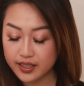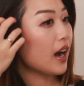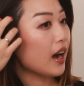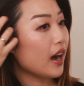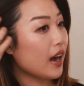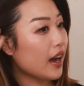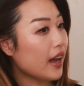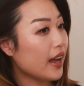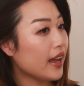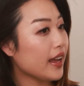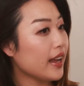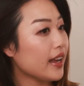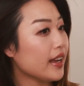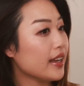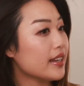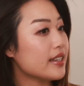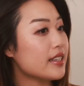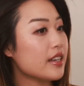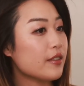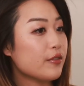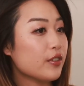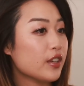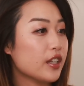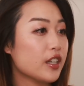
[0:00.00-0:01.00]
I
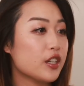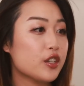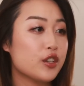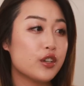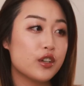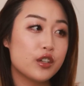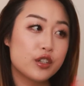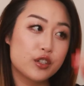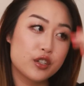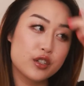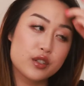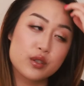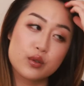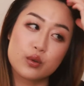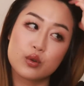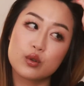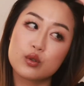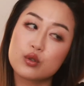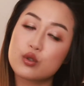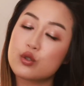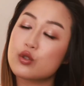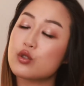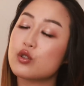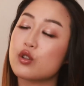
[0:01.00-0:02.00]
definitely took
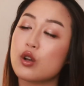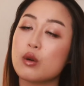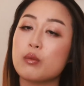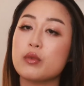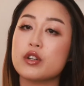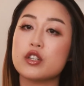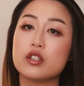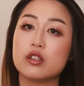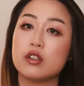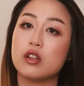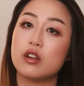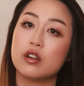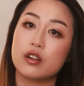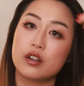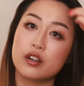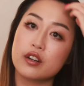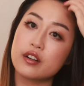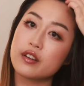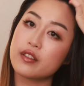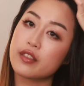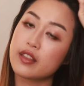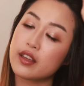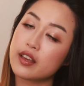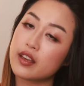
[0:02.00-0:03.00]
just so much
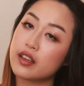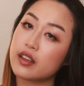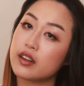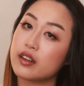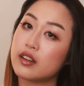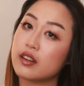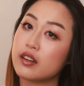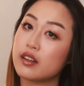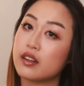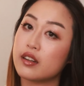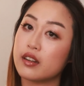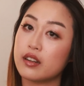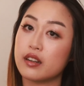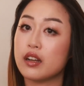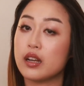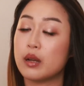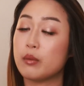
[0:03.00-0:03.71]
longer than